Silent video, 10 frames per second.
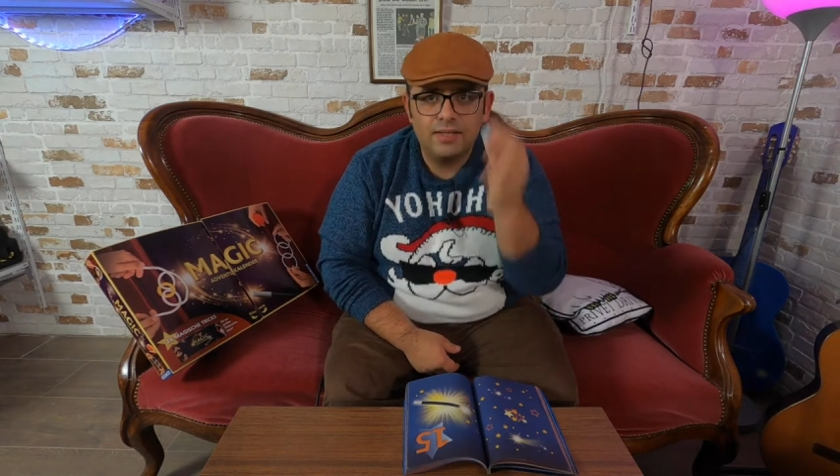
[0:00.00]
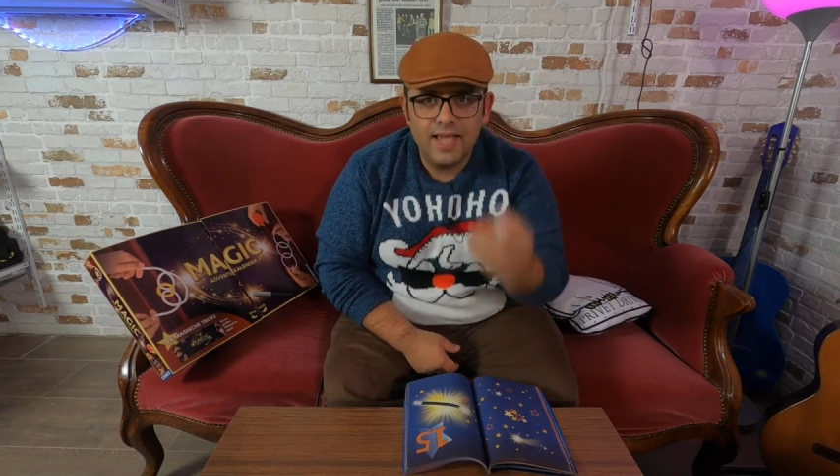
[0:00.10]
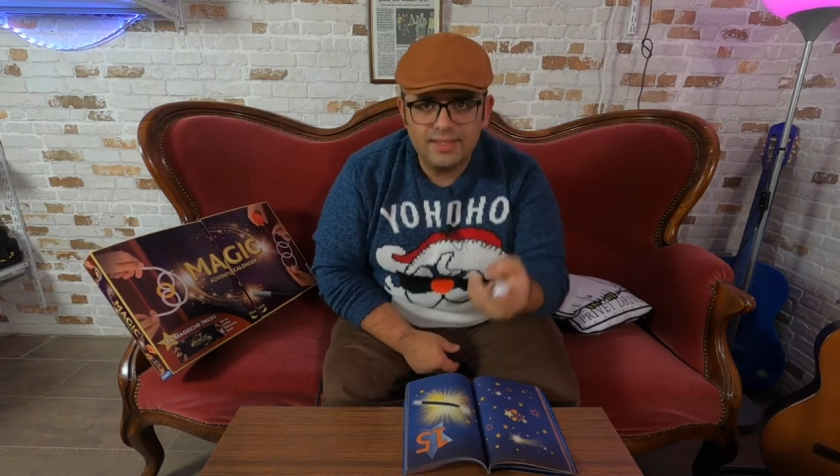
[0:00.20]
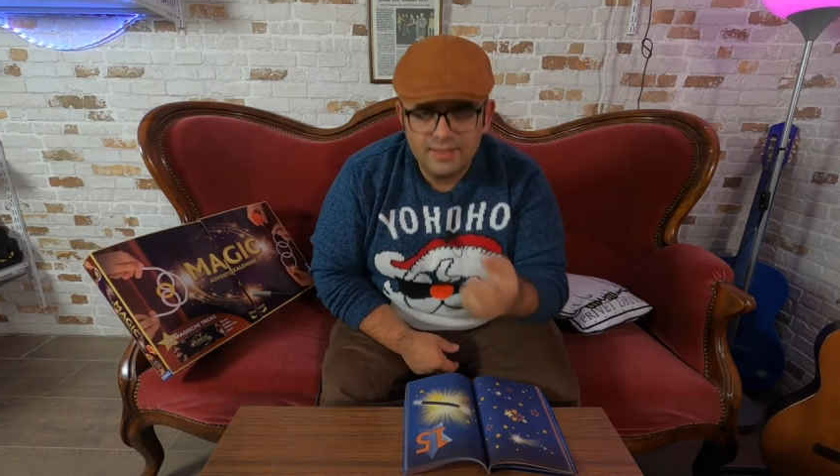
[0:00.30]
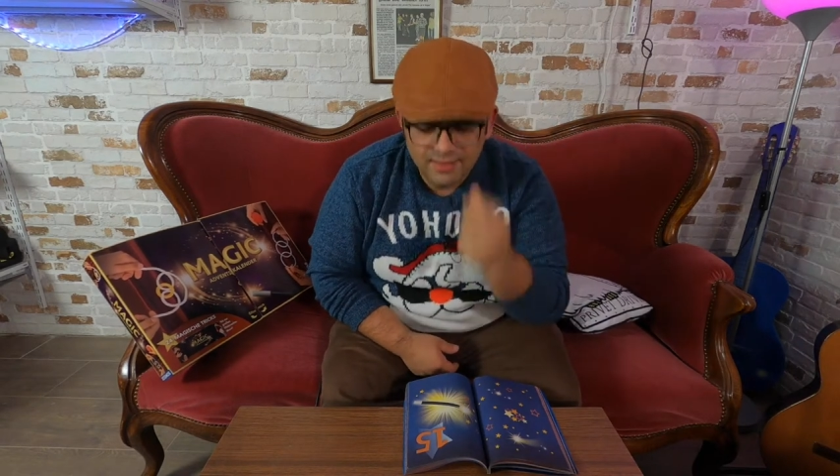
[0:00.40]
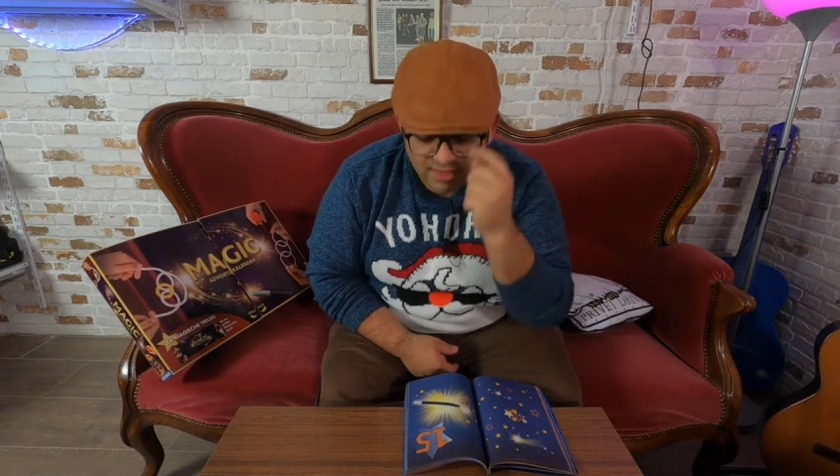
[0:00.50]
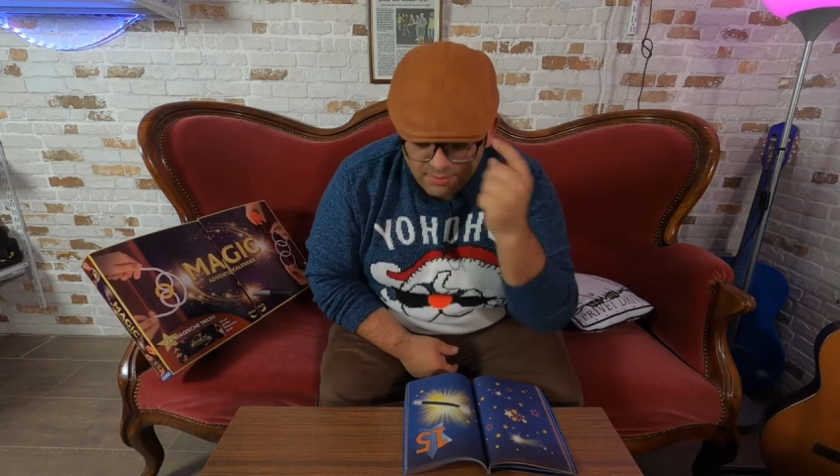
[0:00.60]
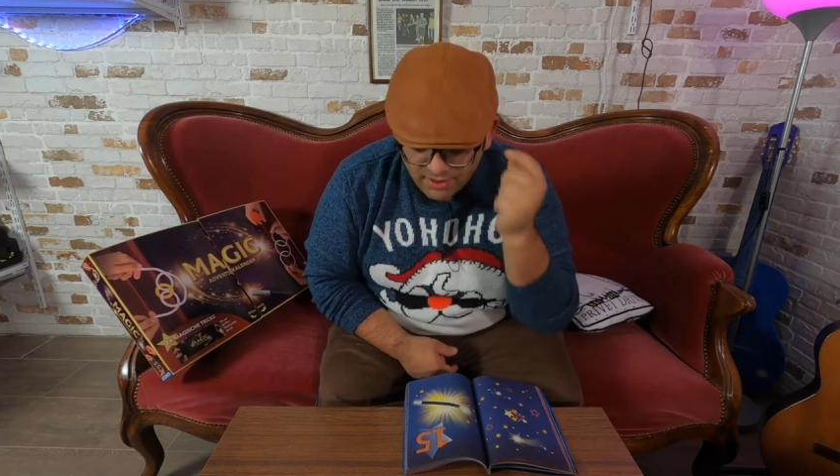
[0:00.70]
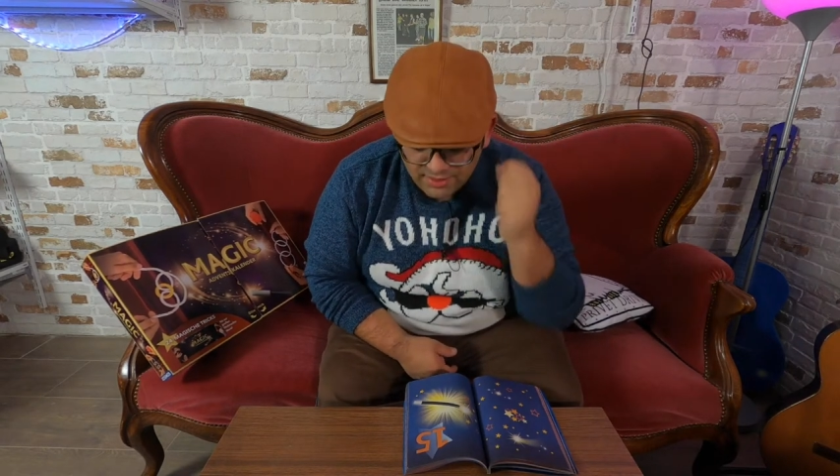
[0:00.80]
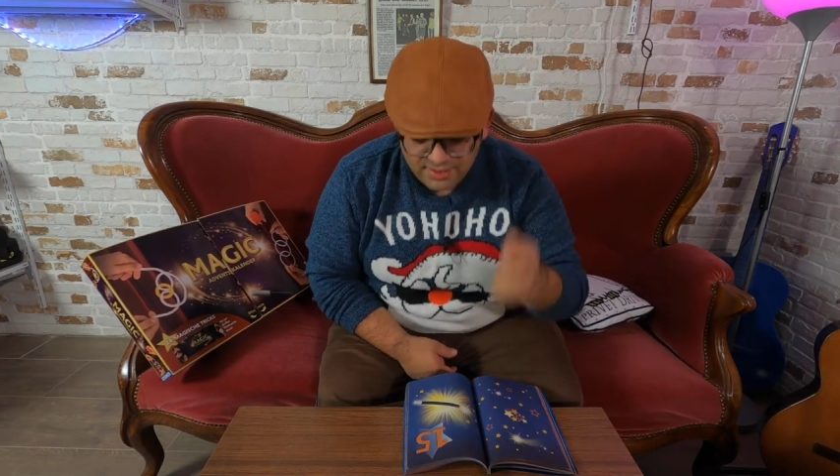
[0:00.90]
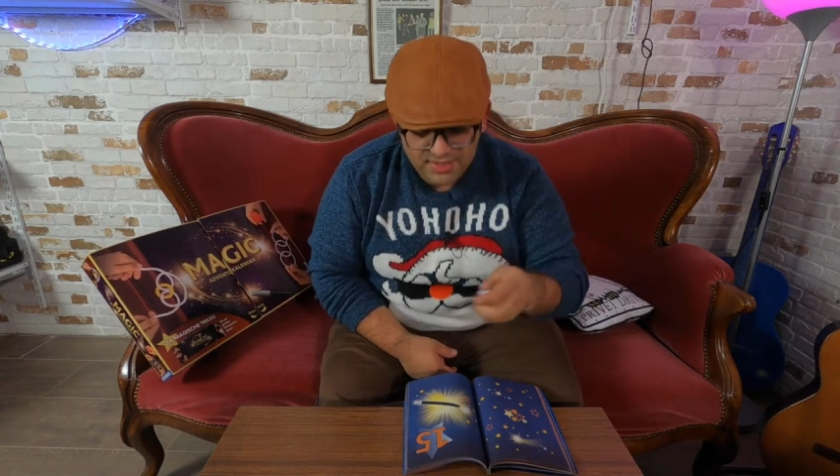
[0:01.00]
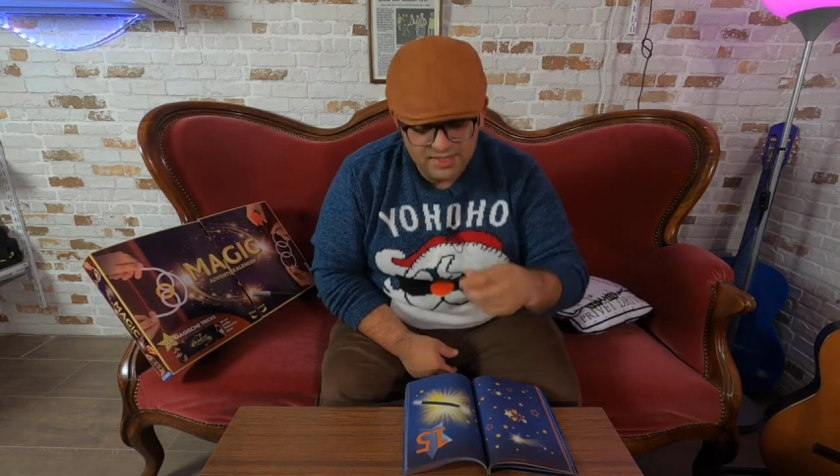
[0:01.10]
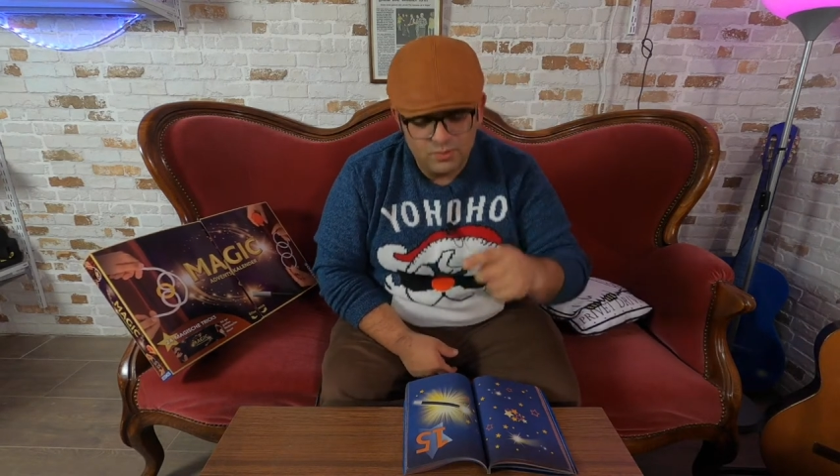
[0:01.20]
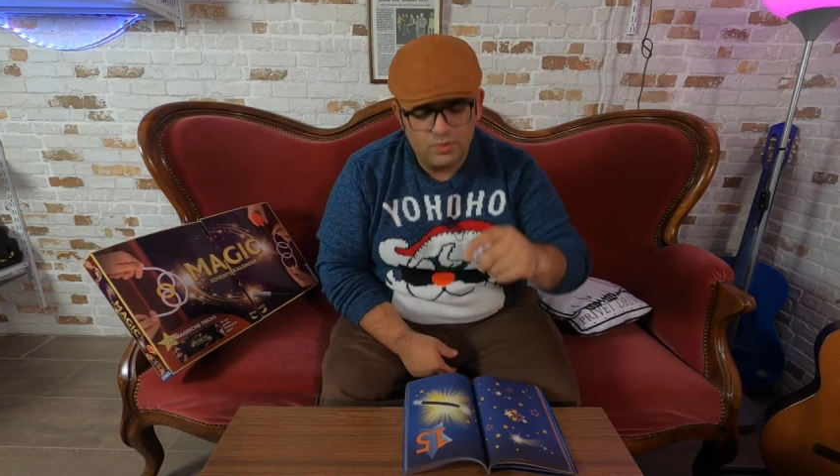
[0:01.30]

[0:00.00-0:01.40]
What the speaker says: Yes, thimble, this is the